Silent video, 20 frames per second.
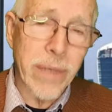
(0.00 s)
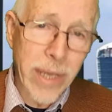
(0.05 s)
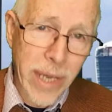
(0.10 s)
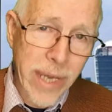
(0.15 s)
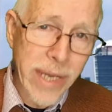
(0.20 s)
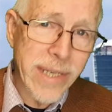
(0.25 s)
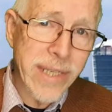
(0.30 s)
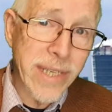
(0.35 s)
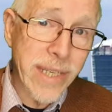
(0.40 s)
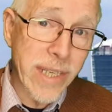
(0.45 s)

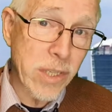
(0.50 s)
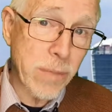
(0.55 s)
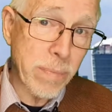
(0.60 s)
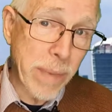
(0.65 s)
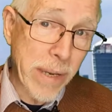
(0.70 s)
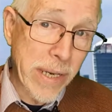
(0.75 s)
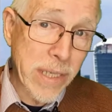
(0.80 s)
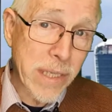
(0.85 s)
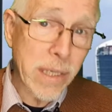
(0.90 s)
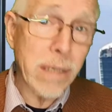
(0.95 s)
18 is
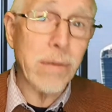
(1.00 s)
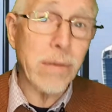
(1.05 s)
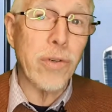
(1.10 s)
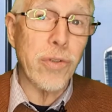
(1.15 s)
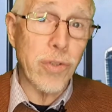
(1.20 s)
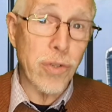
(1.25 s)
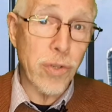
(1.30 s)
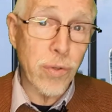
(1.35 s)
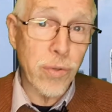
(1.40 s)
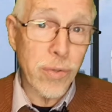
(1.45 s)
better
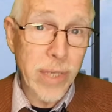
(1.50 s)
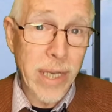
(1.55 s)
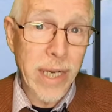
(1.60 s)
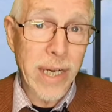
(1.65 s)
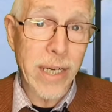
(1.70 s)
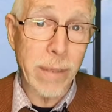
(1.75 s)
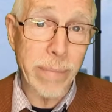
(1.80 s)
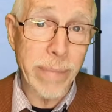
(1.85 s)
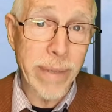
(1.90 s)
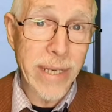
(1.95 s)
because you use that
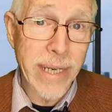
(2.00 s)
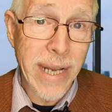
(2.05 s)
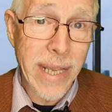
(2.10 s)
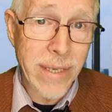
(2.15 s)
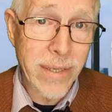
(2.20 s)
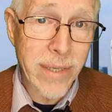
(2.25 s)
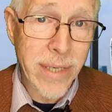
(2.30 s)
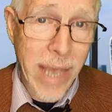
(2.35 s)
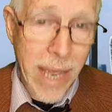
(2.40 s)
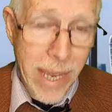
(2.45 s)
little bit
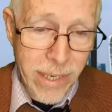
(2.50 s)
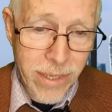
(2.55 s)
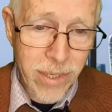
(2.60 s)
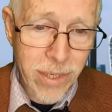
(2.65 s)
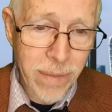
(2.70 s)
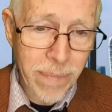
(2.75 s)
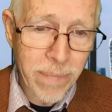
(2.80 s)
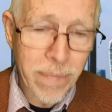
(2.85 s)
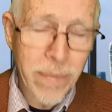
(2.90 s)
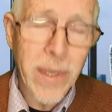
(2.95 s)
less gas.